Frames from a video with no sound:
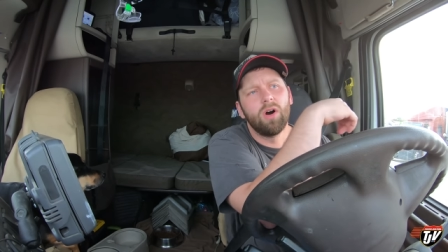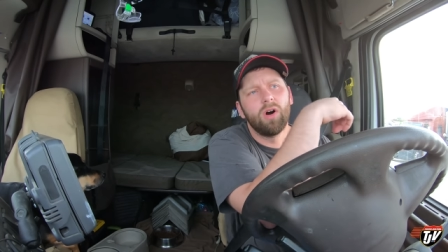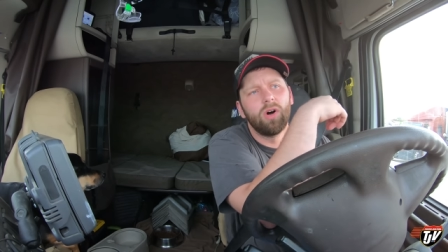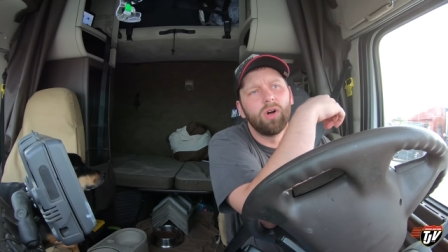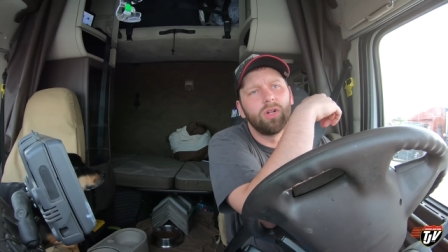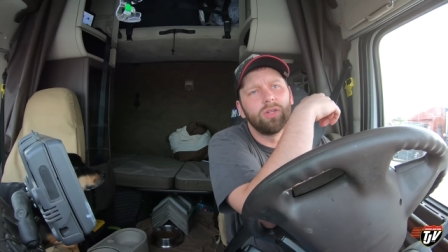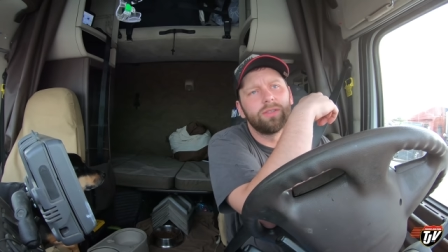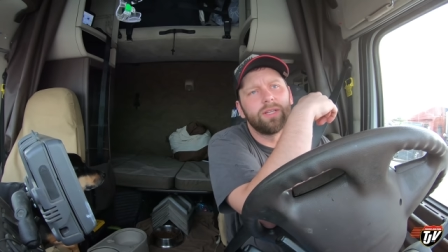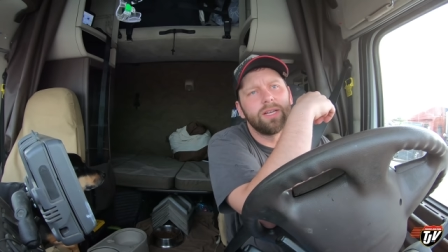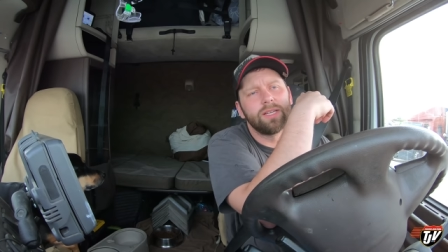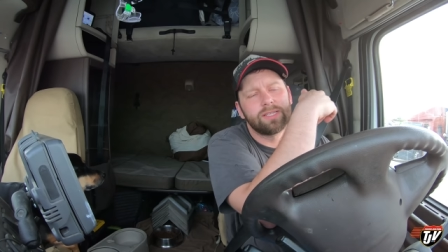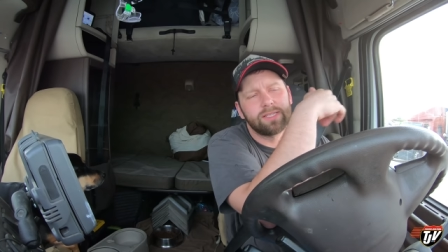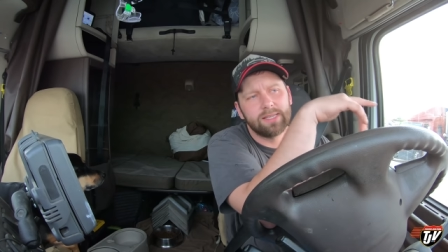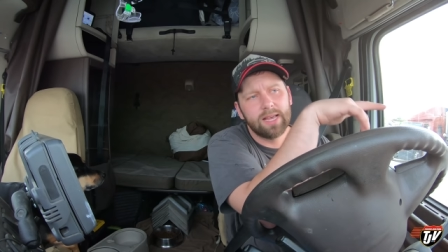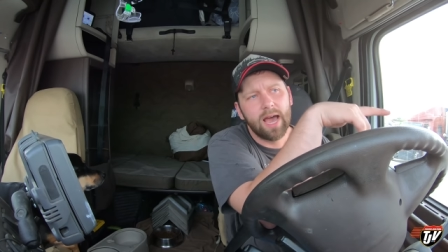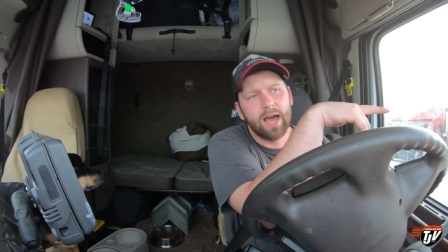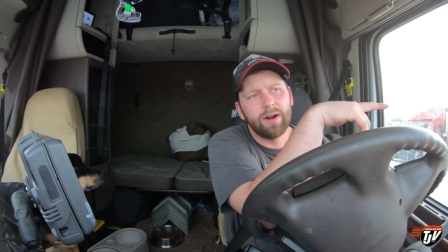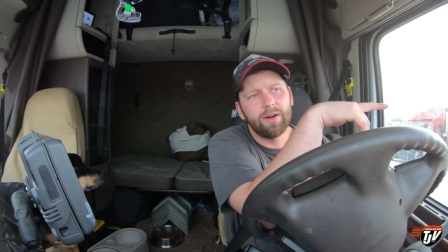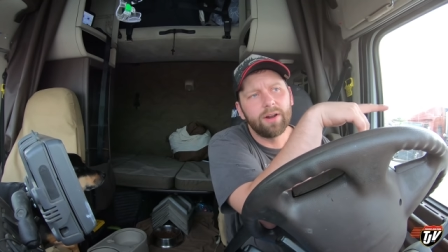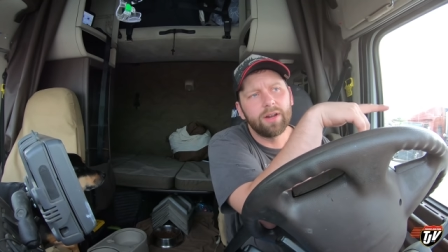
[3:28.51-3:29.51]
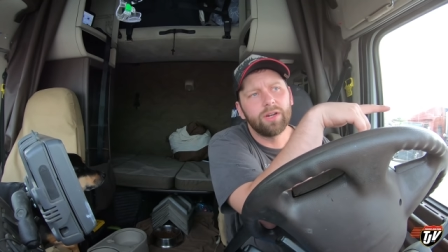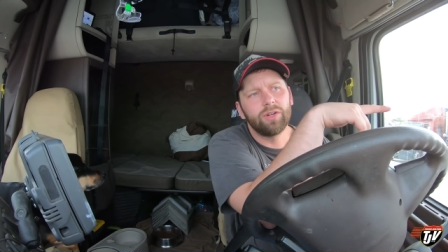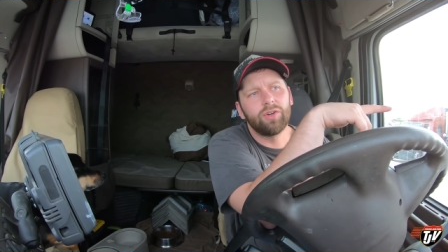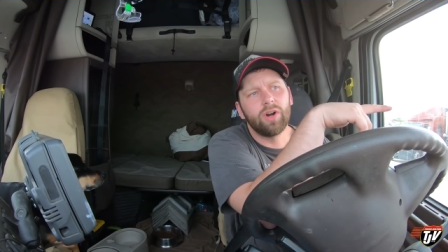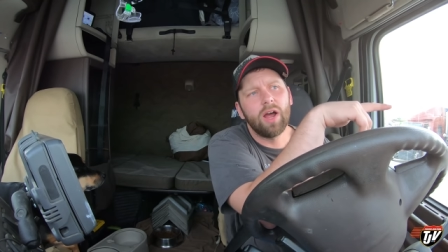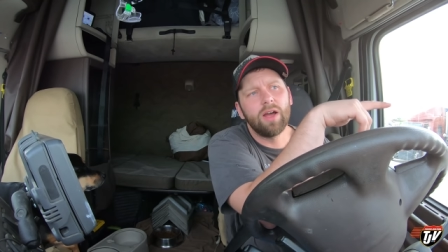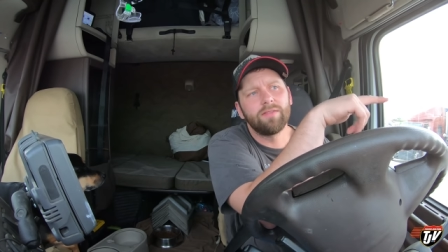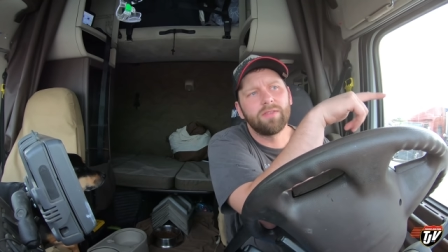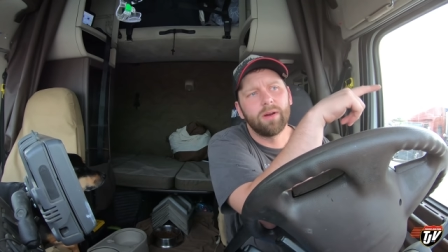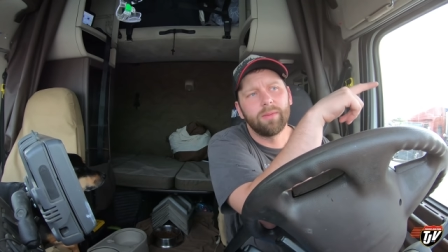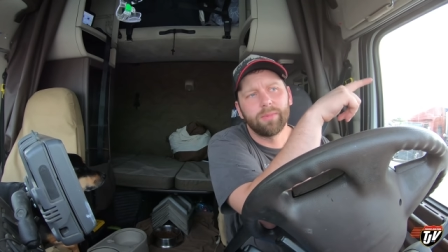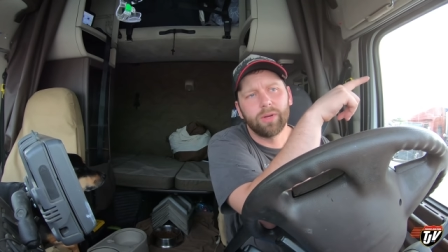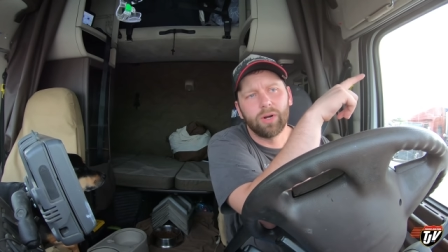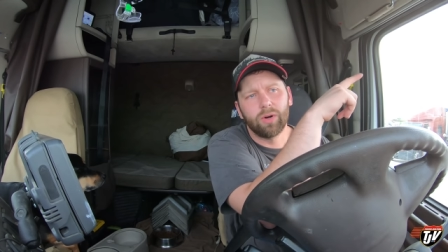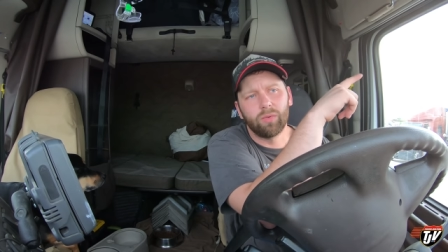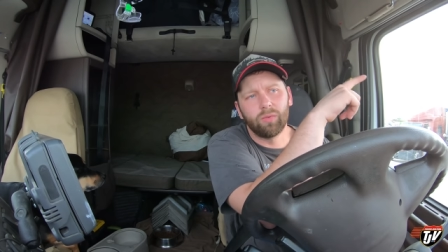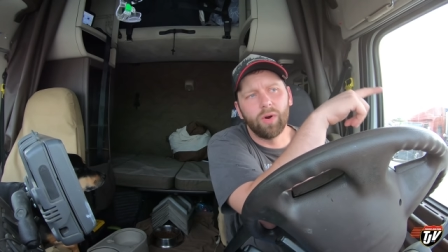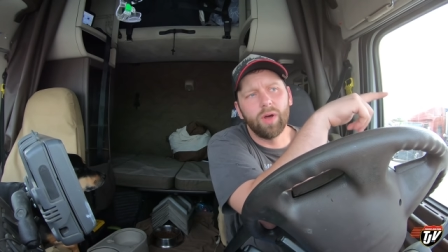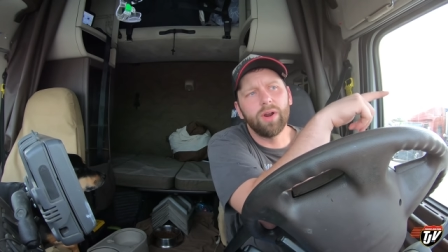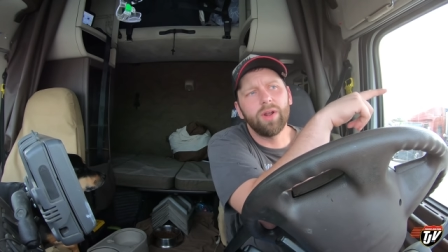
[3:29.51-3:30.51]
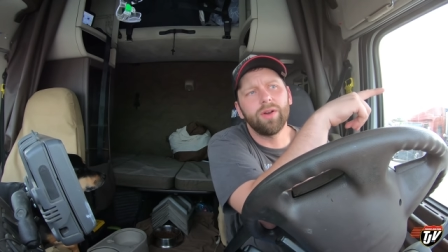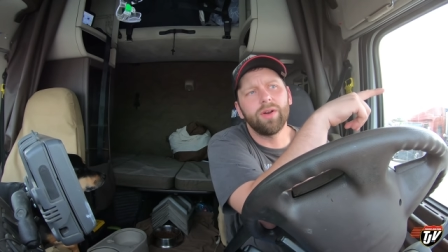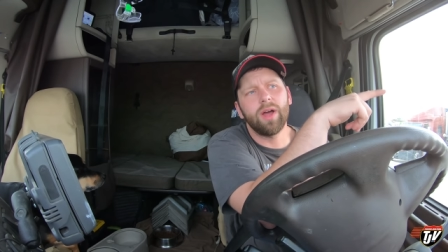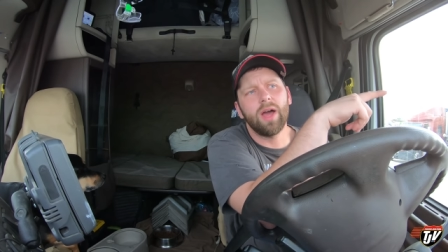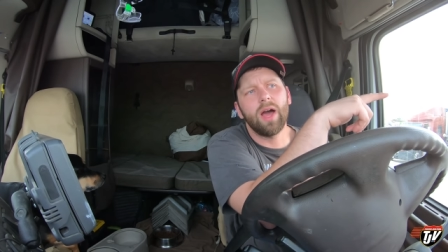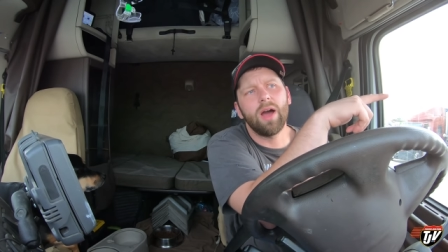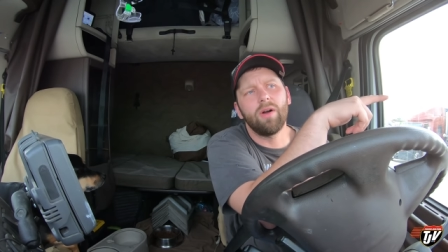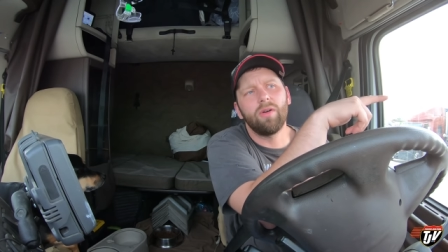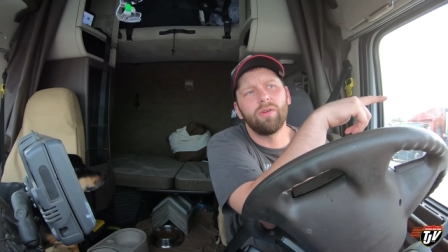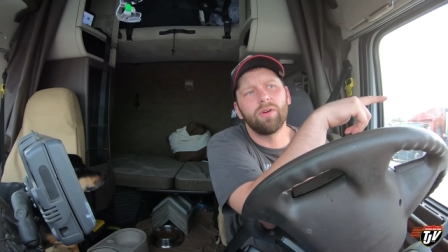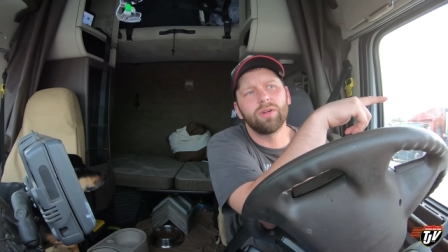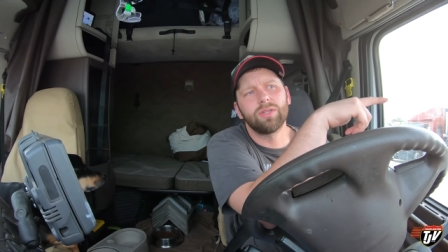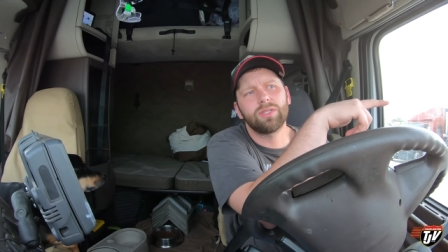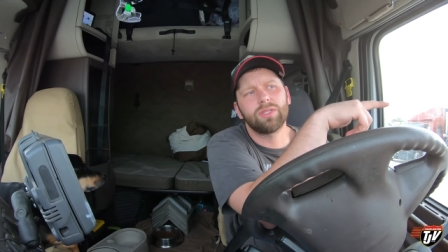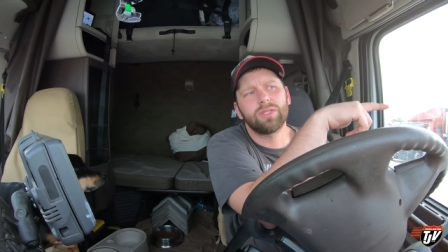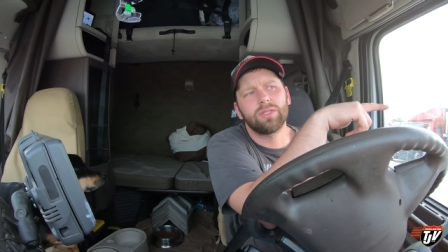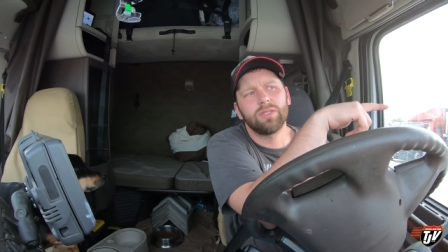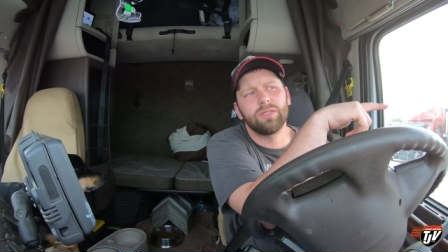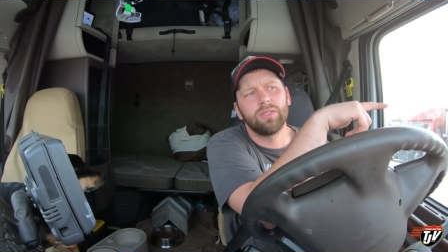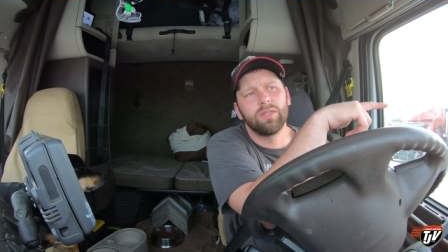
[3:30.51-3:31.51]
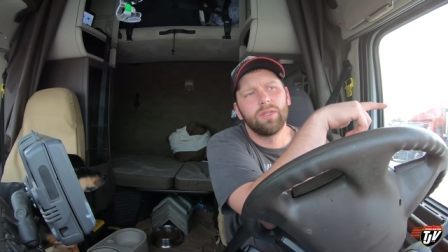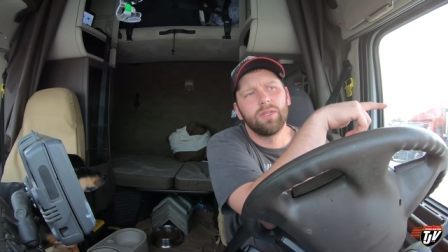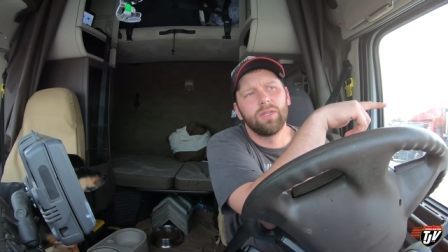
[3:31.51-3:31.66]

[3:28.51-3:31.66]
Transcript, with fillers: all day Saturday to drive, then I'm gonna run out of hours